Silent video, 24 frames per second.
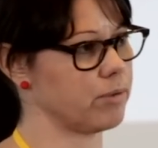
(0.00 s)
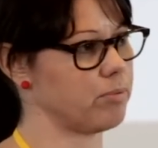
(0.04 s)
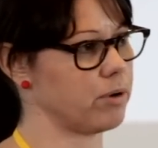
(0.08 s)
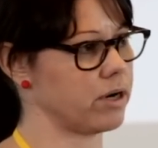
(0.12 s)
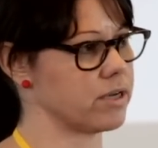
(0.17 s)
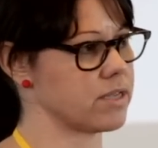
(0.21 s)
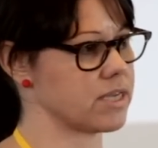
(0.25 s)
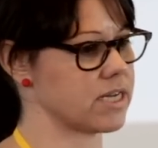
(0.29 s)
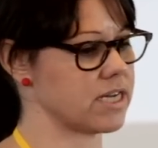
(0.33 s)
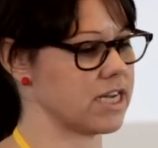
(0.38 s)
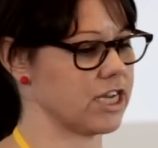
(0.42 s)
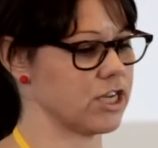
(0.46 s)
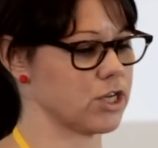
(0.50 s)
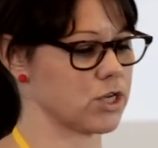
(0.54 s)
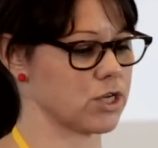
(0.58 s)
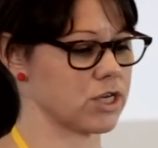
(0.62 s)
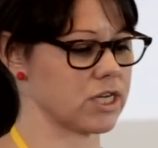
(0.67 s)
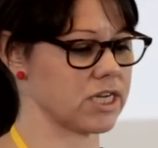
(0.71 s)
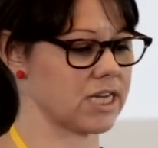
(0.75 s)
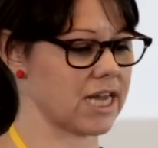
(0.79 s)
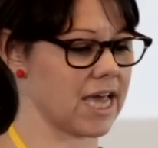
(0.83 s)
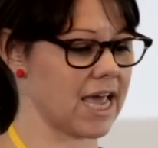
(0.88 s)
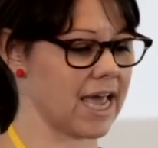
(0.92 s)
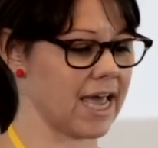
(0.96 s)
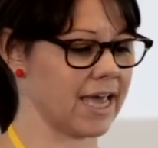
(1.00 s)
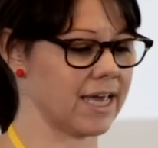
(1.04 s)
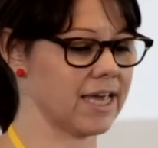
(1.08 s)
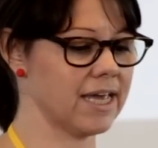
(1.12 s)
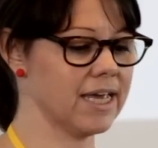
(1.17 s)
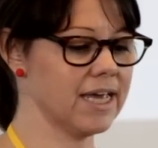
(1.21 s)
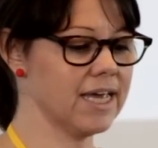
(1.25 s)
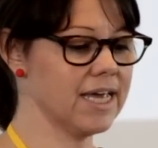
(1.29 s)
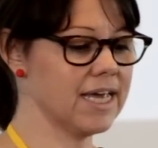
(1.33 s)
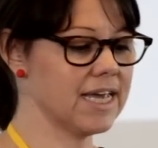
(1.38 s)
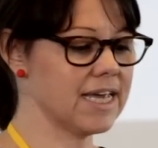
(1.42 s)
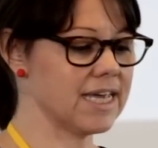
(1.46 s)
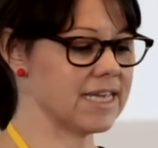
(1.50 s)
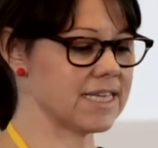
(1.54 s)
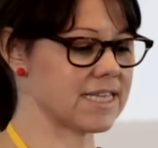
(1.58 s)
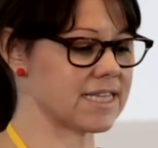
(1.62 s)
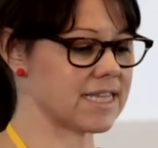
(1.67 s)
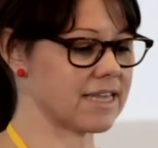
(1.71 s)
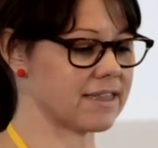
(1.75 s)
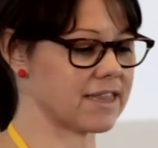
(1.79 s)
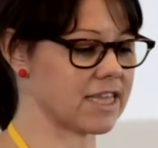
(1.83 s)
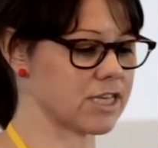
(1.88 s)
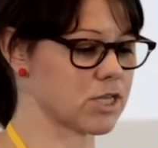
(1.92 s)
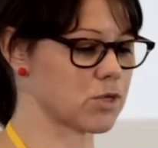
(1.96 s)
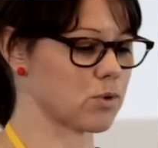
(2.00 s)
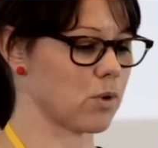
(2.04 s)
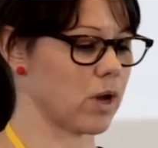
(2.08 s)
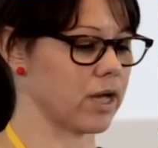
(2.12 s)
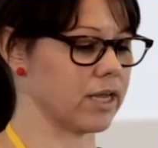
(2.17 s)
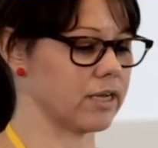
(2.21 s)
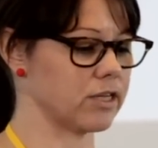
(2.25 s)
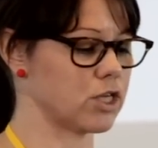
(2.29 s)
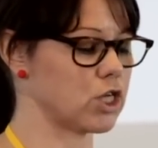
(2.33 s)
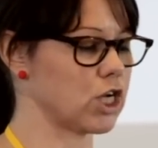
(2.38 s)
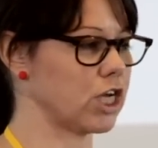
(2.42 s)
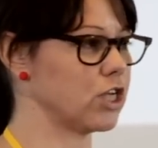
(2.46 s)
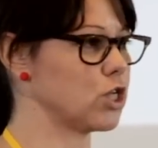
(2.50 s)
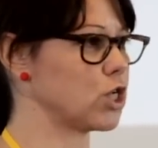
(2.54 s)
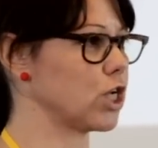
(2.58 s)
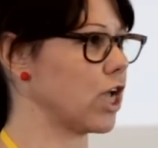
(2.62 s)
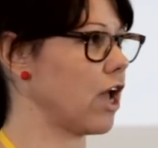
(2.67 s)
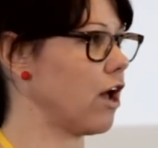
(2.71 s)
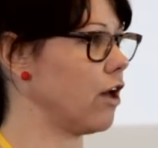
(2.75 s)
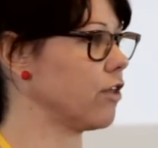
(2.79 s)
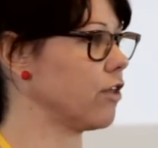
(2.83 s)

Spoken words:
presentation today, is that this one, changing